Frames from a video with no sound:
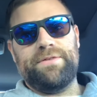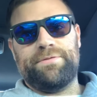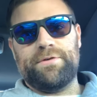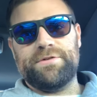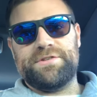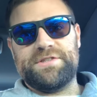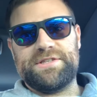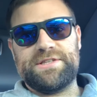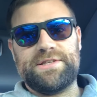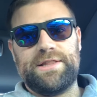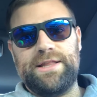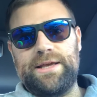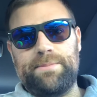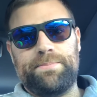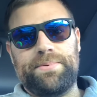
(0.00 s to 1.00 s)
first
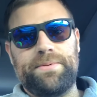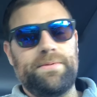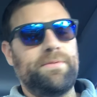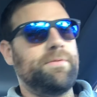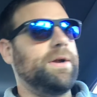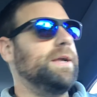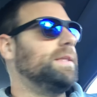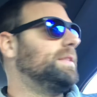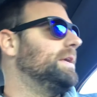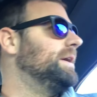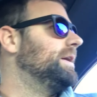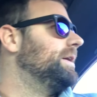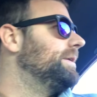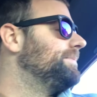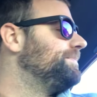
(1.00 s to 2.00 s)
slip right
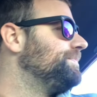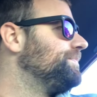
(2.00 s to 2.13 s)
there.